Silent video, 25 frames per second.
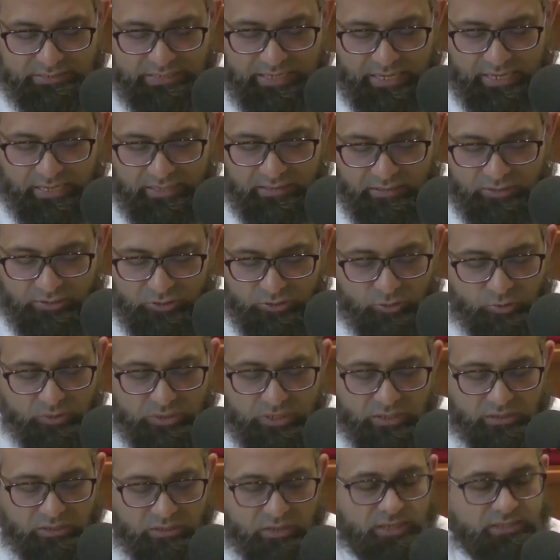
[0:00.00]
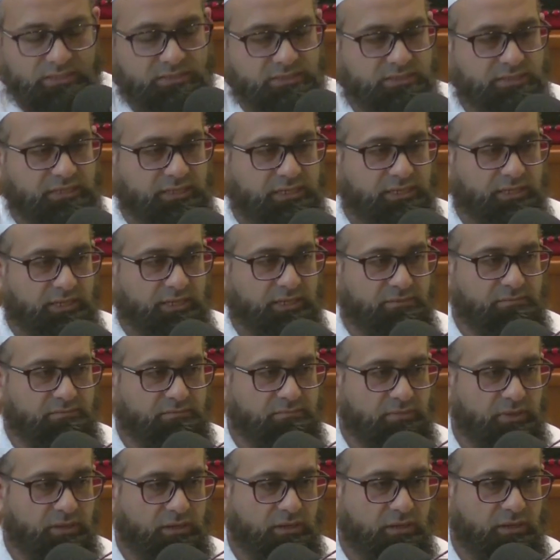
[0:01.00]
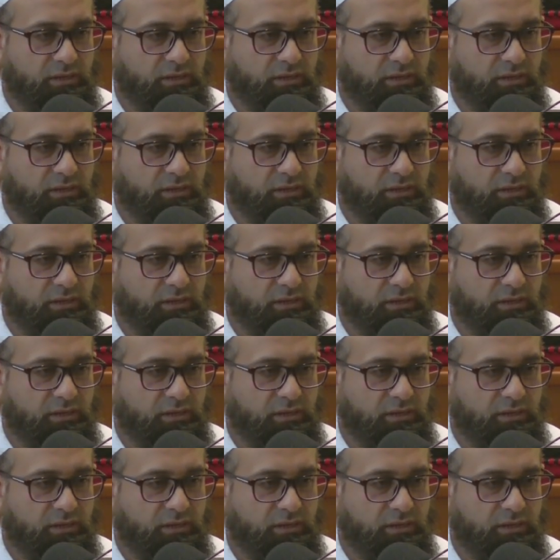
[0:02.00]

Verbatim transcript: that you cannot see him.